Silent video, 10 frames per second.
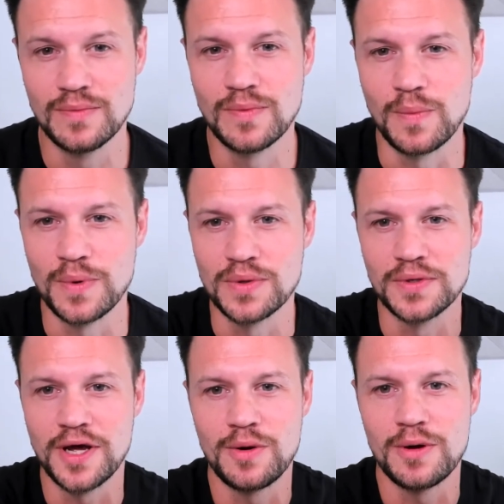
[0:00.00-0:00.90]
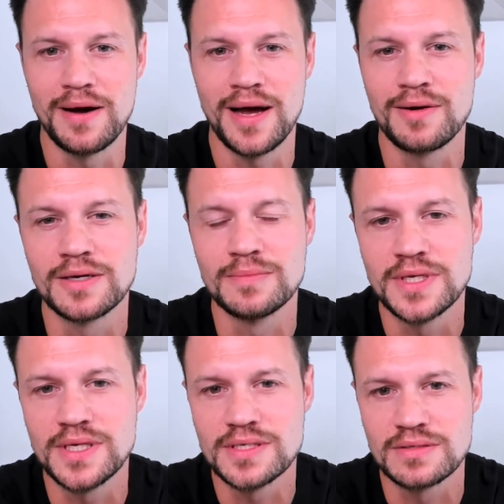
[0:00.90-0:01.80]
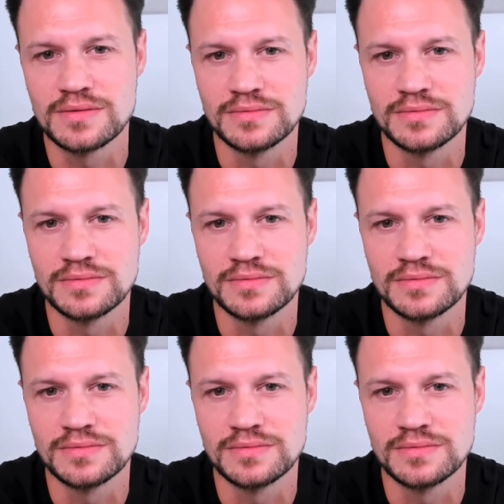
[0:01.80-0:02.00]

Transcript: what we all know about how companies